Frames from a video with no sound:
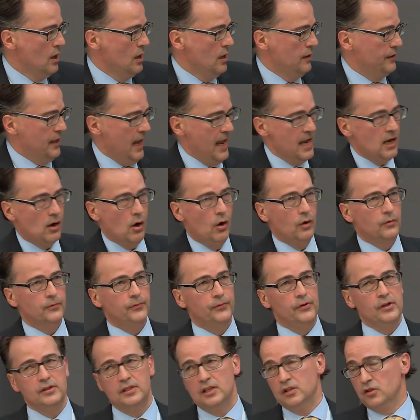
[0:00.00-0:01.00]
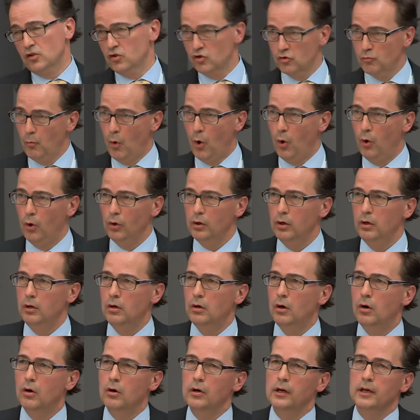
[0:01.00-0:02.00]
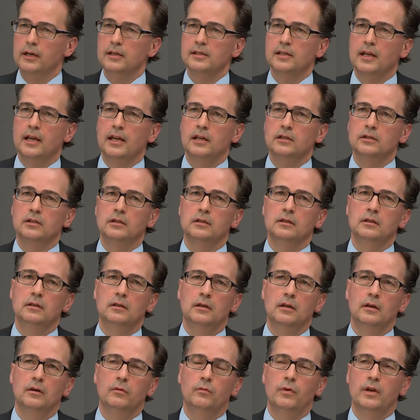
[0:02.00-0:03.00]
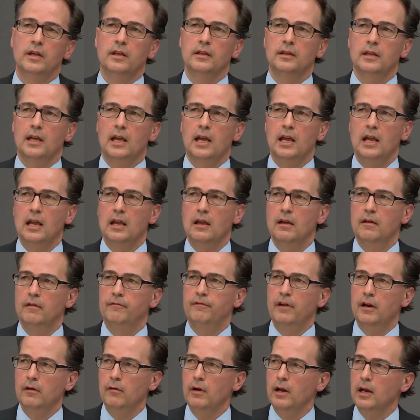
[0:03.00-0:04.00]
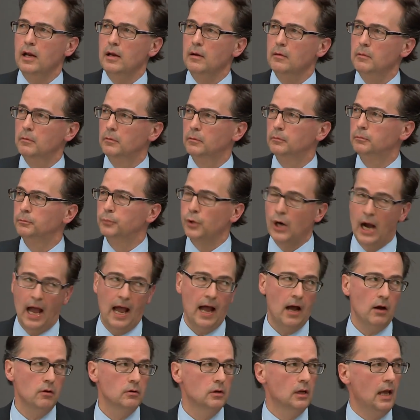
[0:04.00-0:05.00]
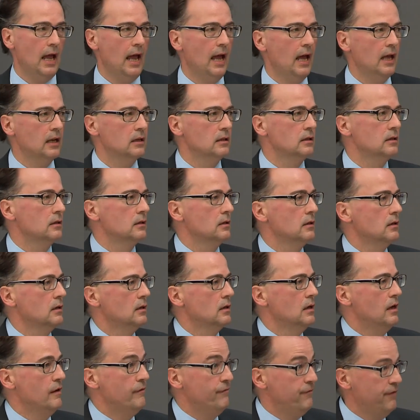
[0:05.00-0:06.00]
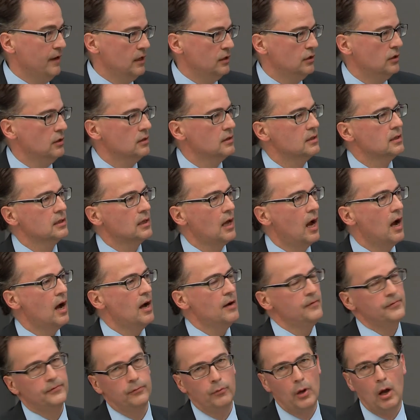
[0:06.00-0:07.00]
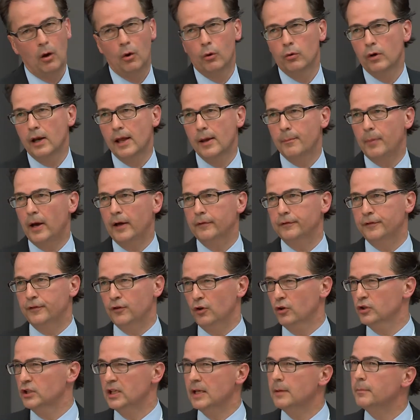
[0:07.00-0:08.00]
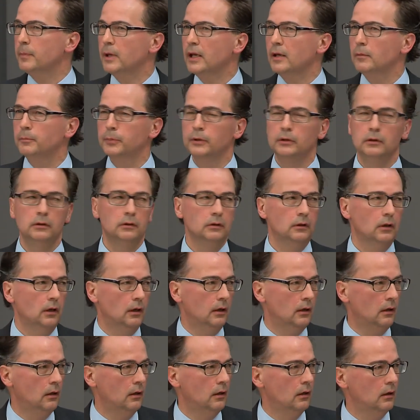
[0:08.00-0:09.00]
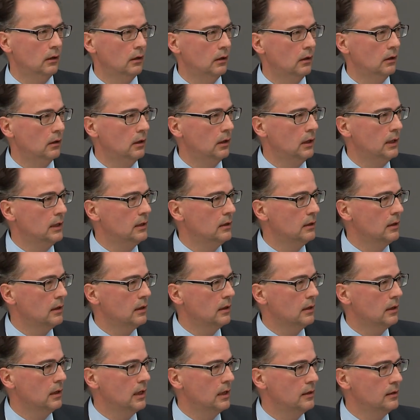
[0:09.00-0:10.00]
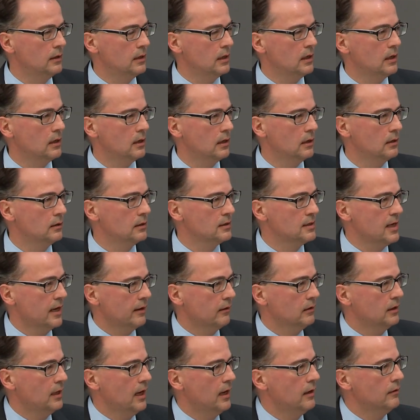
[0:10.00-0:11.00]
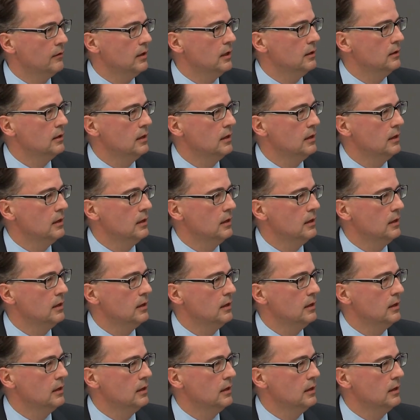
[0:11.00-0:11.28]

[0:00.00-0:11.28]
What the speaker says: The Hague Conference is a small organization with a very proud and efficient staff. We are only about 30 people in the Secretariat.